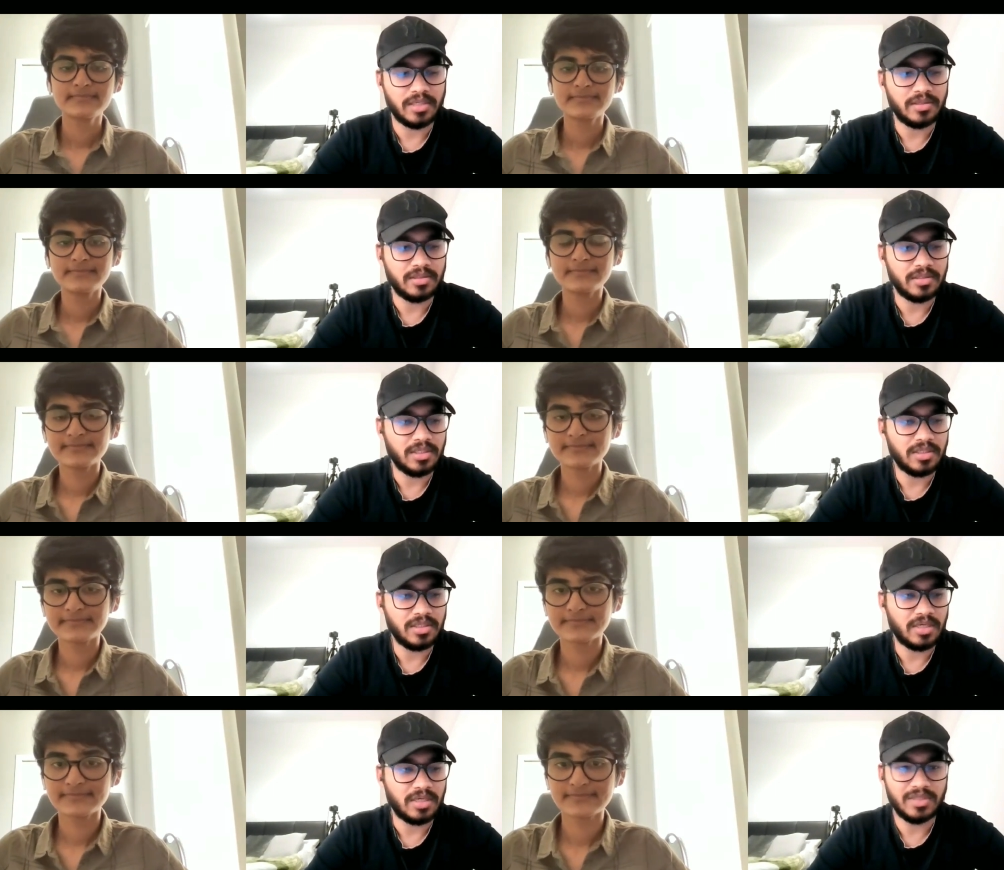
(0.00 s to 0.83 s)
Speaker 1: and uh,
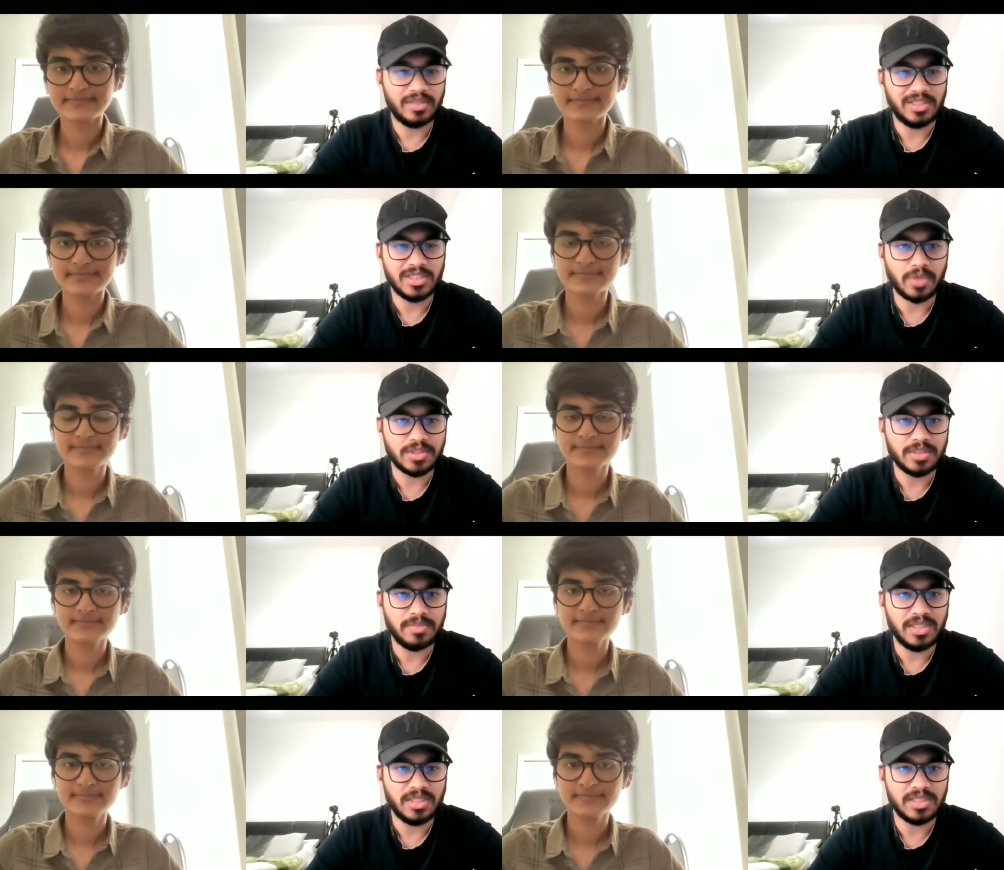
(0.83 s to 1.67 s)
here everything is project
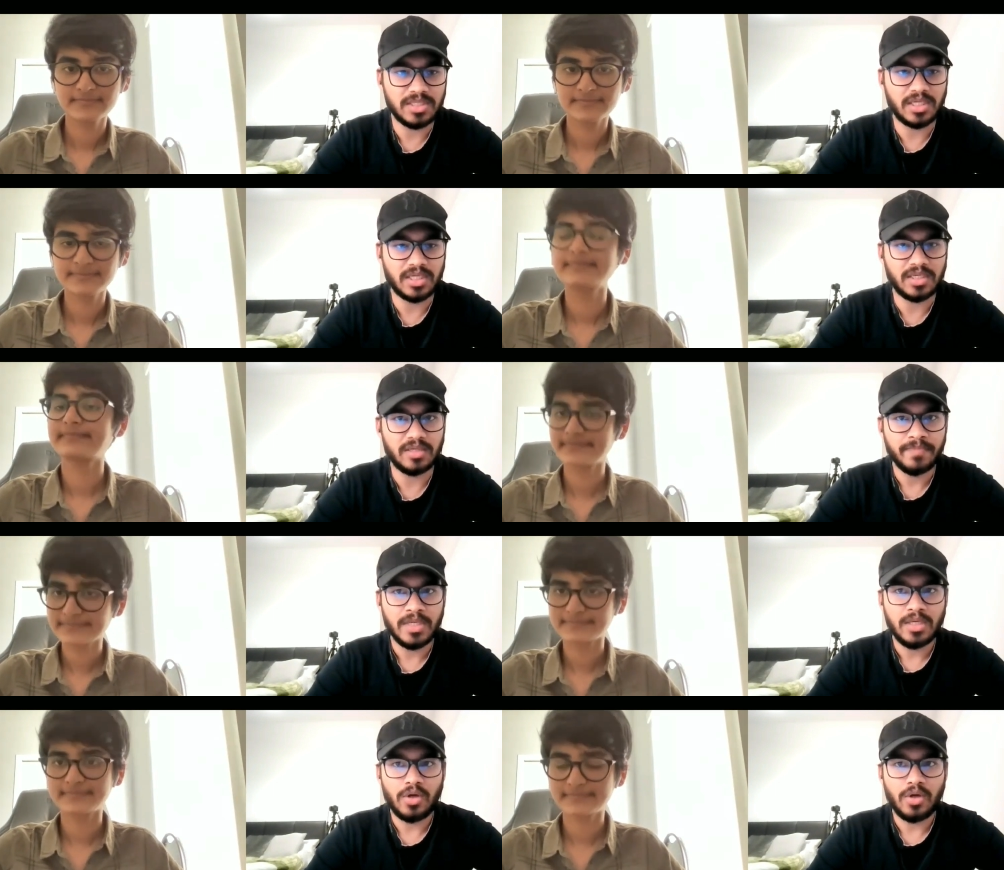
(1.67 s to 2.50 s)
based and
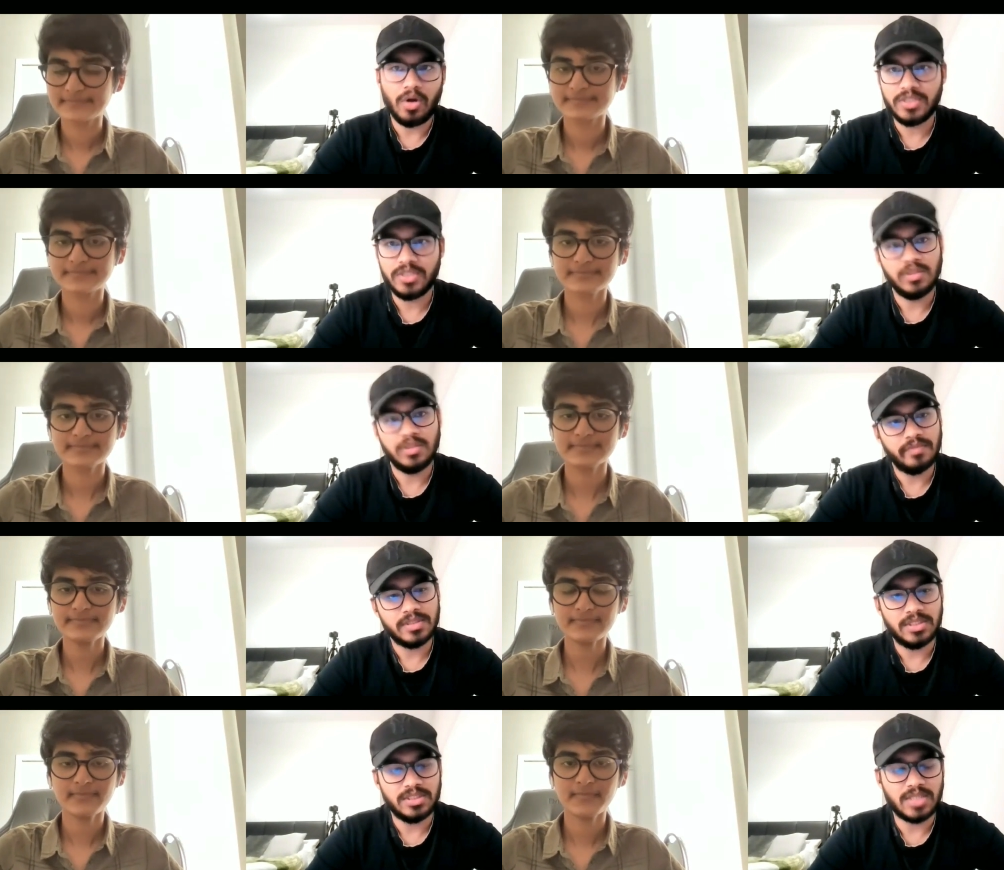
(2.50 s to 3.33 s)
all these
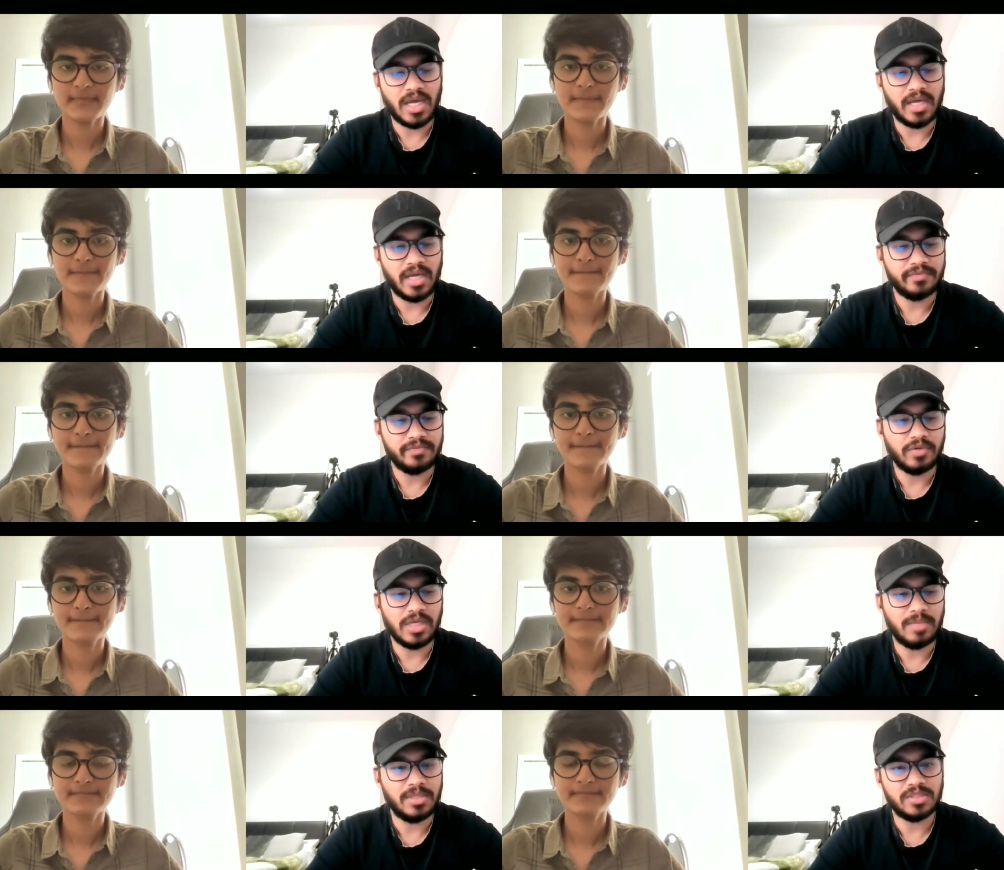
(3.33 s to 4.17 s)
universities have
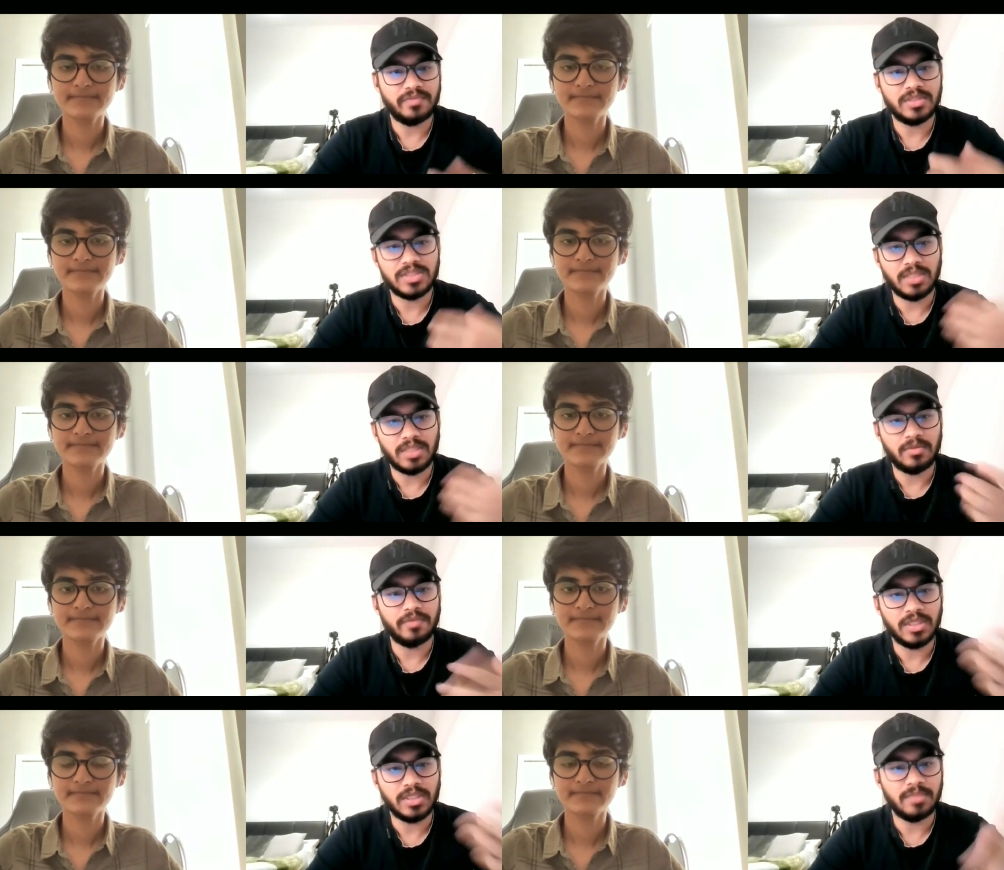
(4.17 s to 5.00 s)
collaboration with some of
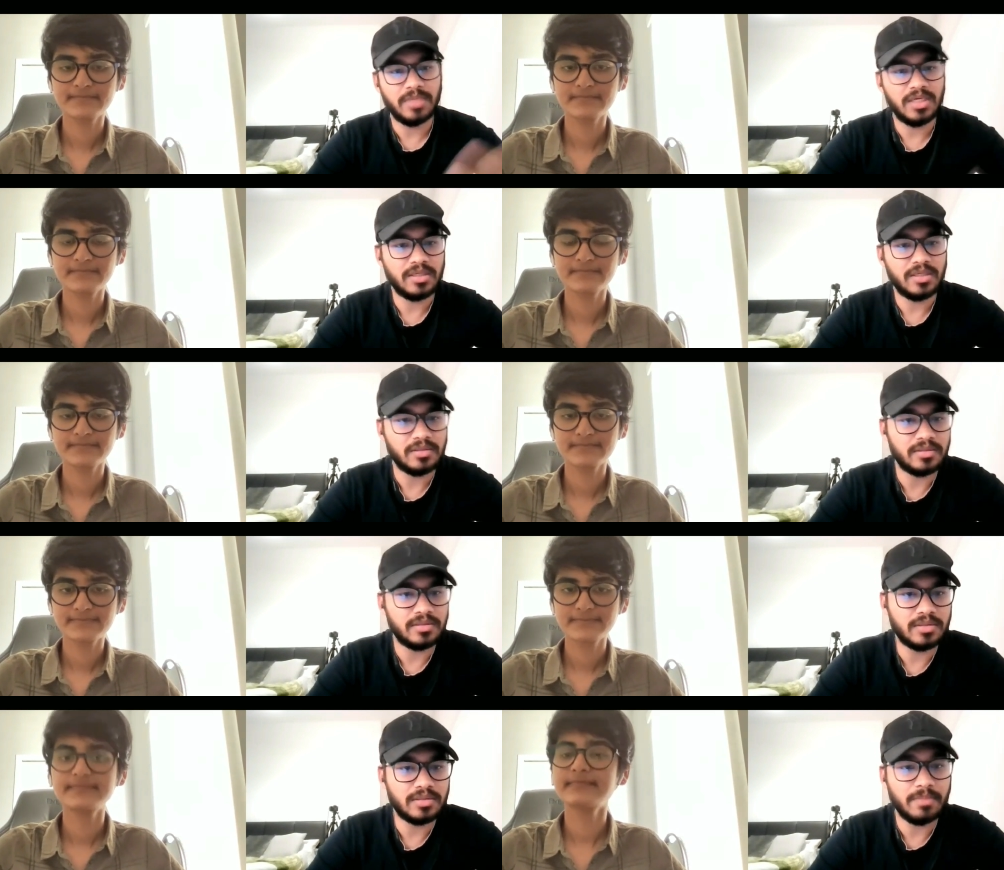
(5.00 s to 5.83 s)
the bigger
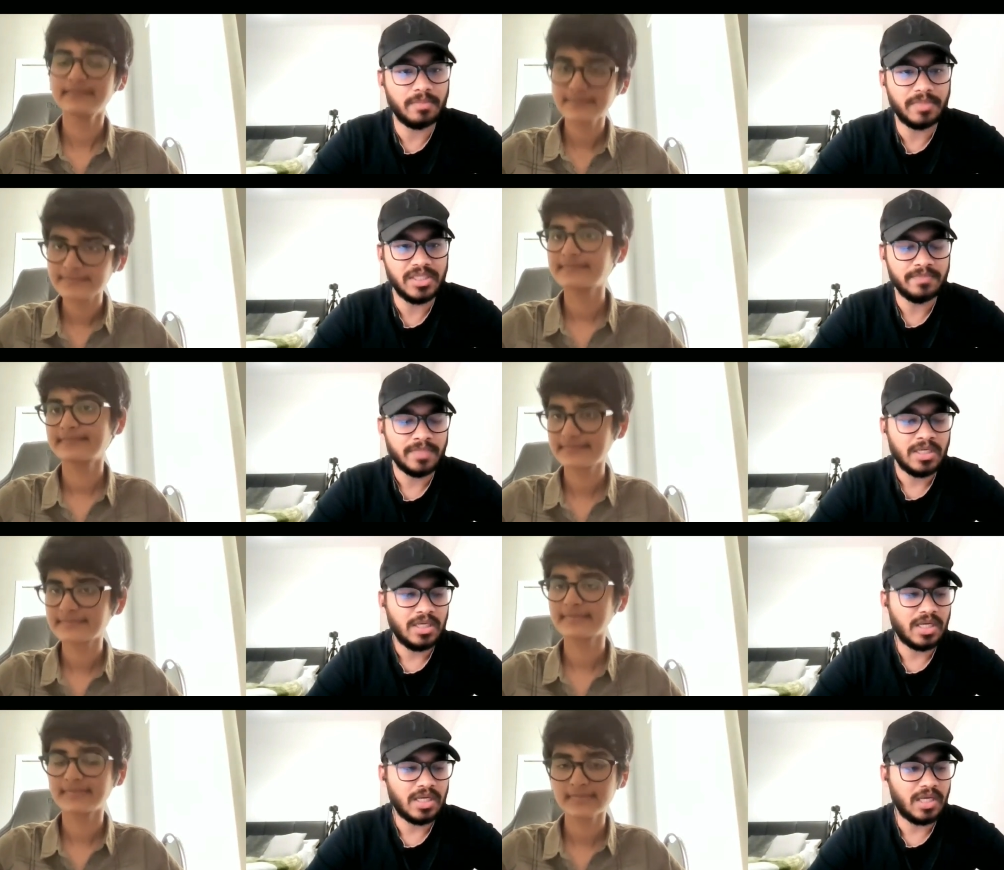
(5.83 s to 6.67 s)
uh, companies
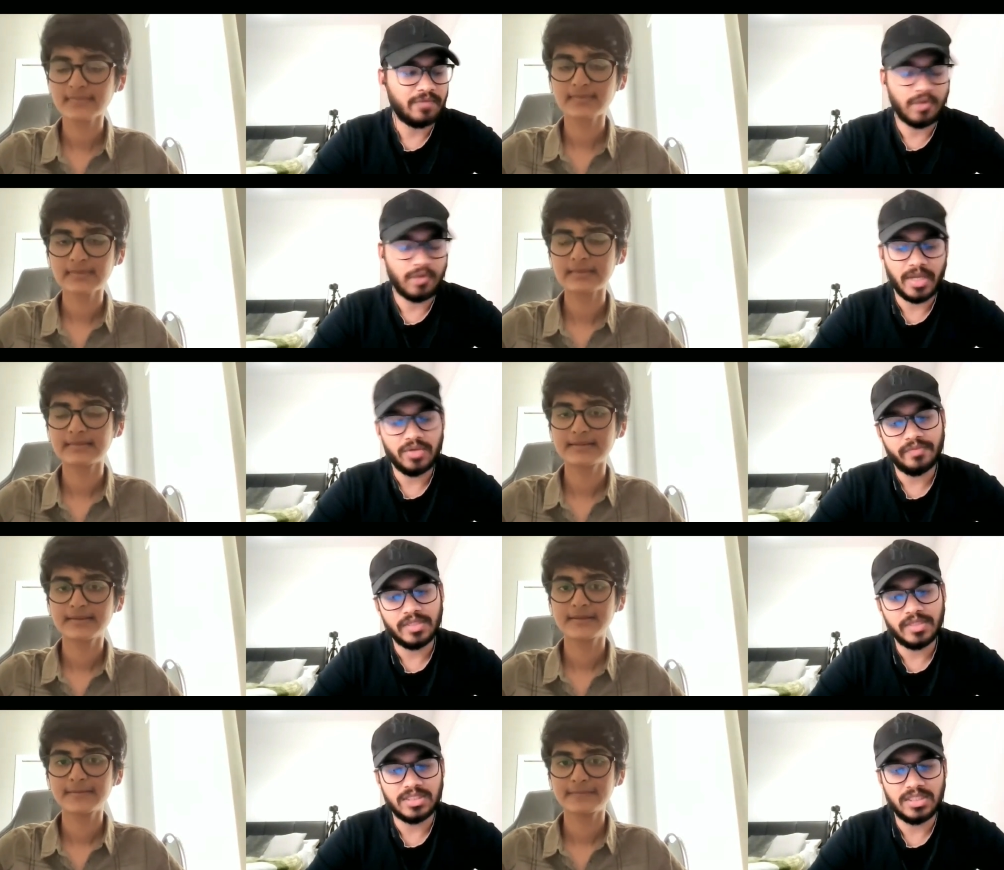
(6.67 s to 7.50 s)
like for my
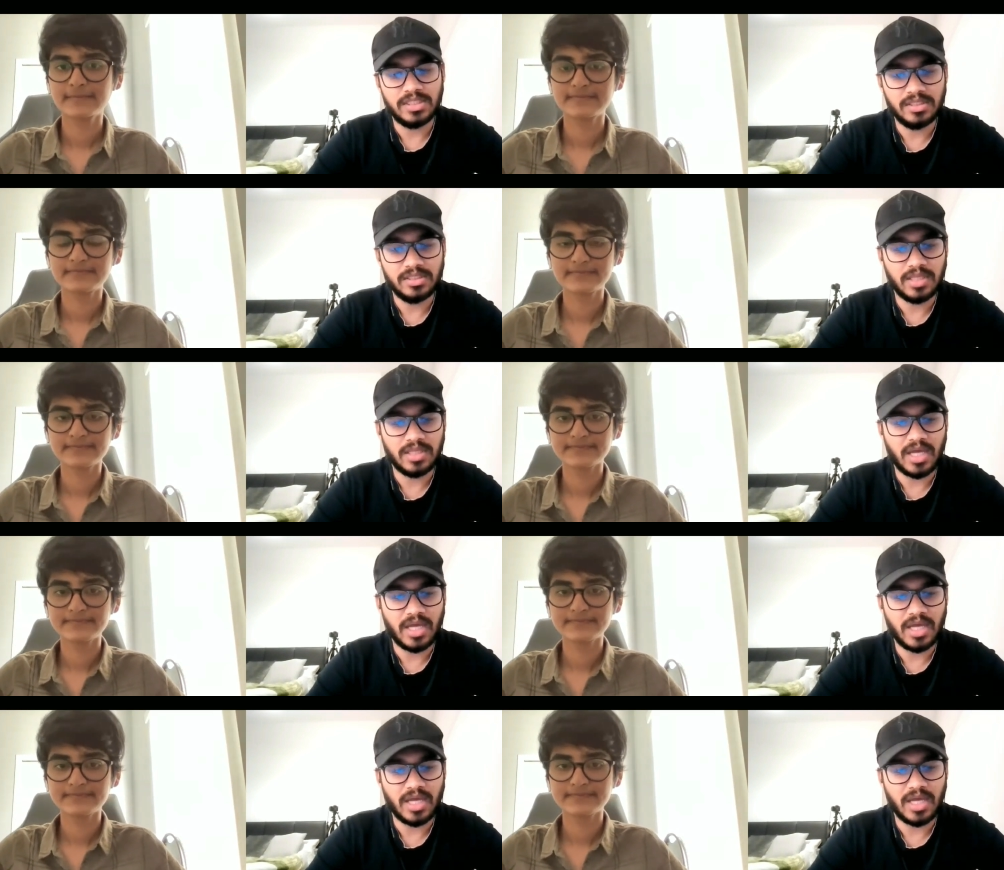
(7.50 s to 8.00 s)
university they